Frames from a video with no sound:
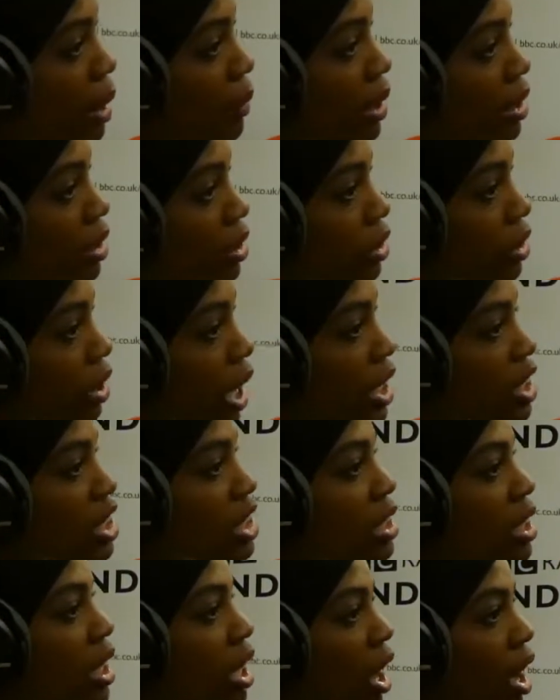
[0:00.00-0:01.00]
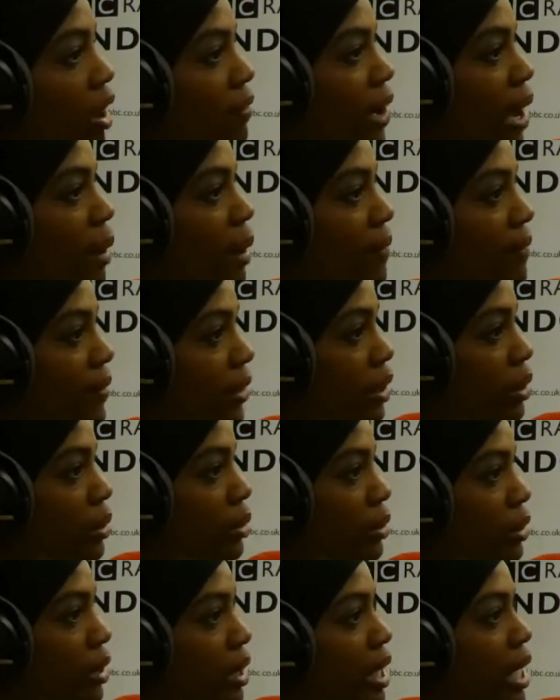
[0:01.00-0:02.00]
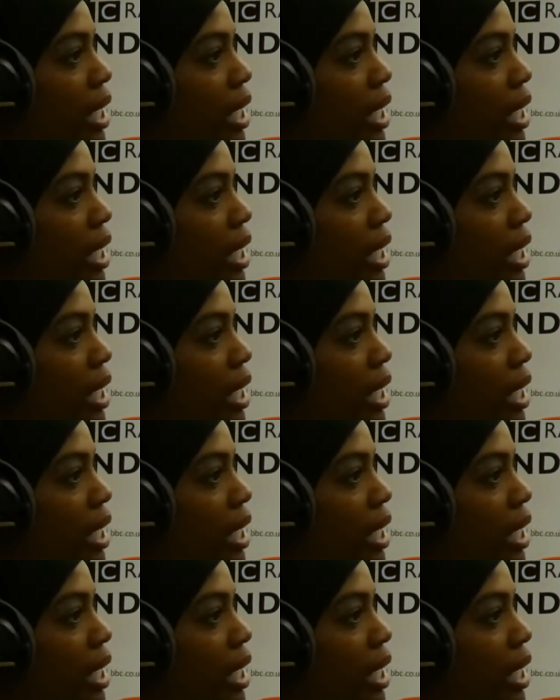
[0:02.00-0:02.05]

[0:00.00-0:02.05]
how I look. I just love how I feel.